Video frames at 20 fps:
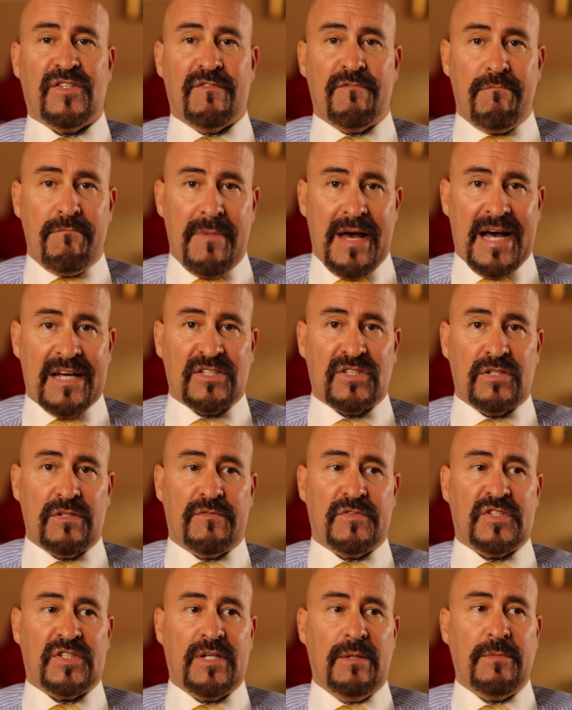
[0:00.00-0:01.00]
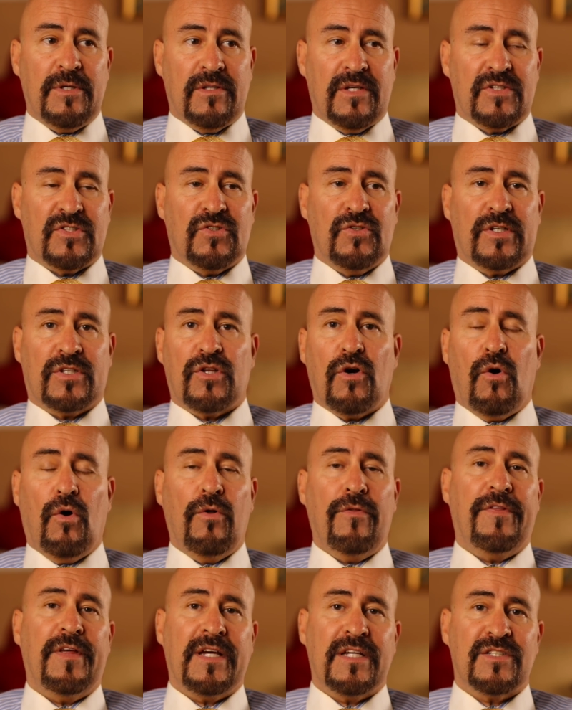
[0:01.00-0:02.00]
of massive stimulus. Look, the
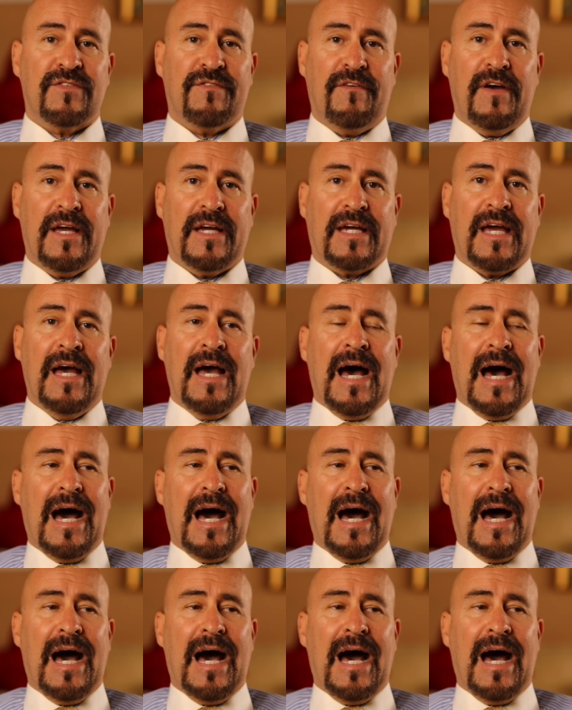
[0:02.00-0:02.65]
whole thing is fake.